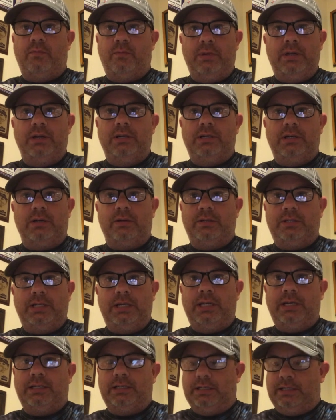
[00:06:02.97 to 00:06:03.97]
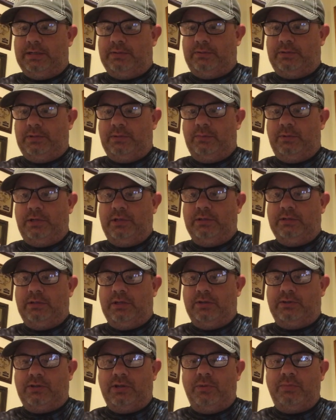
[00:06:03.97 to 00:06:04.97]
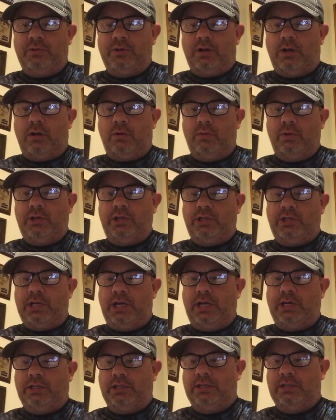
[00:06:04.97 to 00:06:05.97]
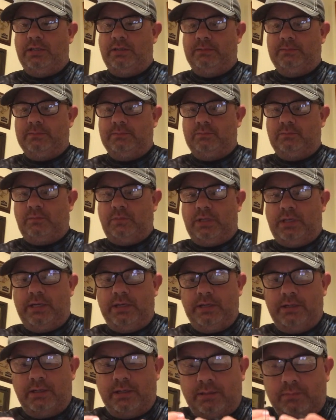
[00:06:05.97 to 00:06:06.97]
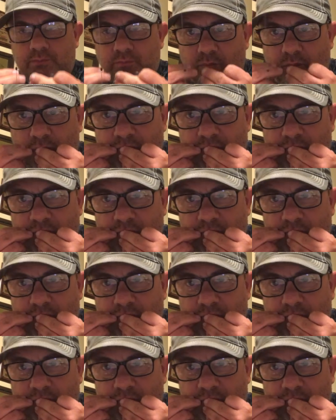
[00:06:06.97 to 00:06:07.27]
for me to draw a check down there for some reason. It's something always changes. And